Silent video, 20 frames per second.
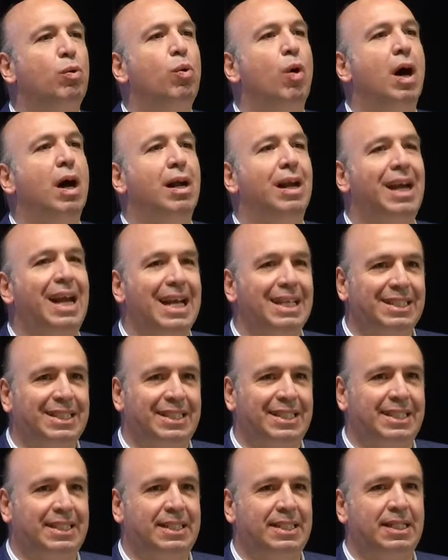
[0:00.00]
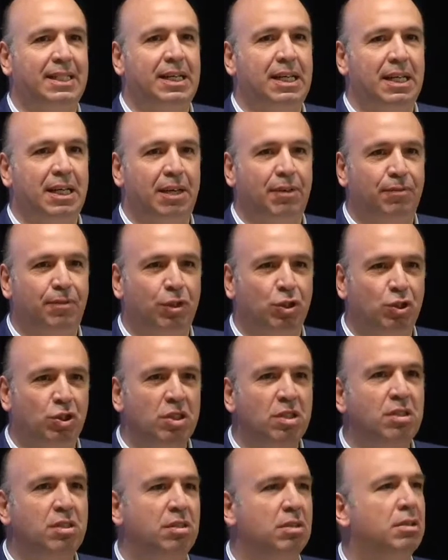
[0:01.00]
who are less
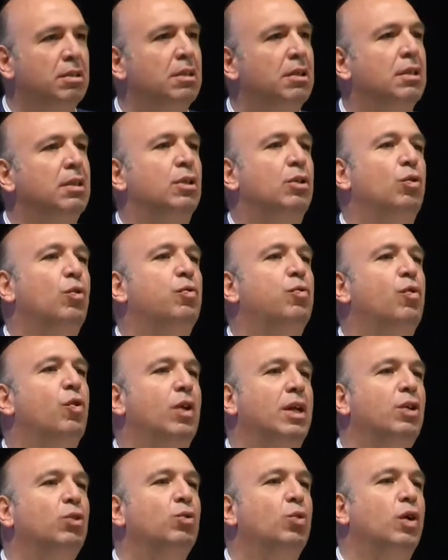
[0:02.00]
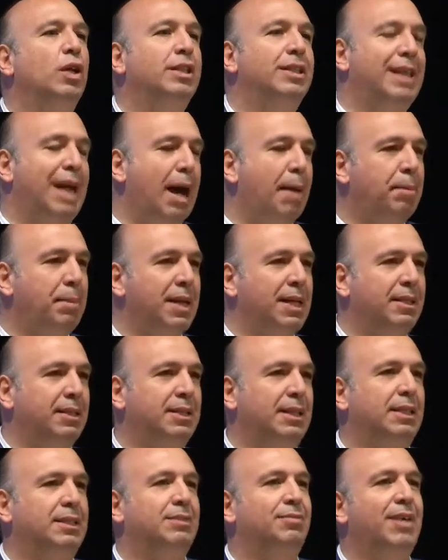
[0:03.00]
efficient, you fall into a trap,
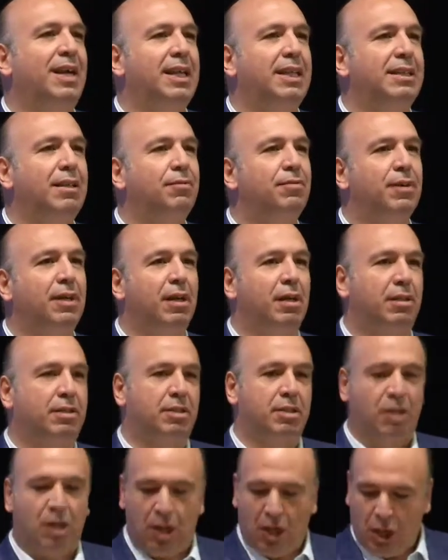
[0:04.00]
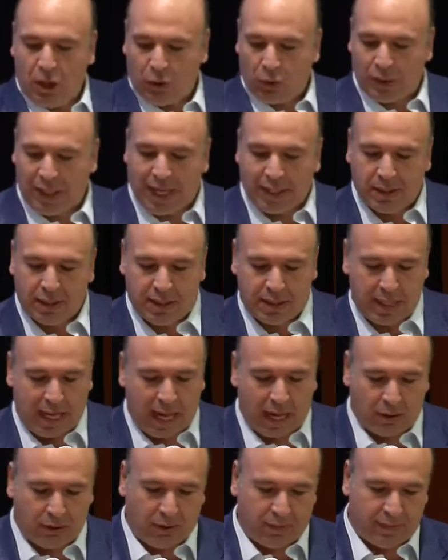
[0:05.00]
and it's very difficult to get
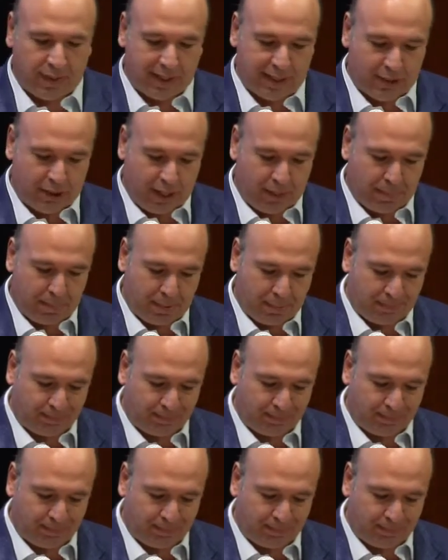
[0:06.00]
out of this trap.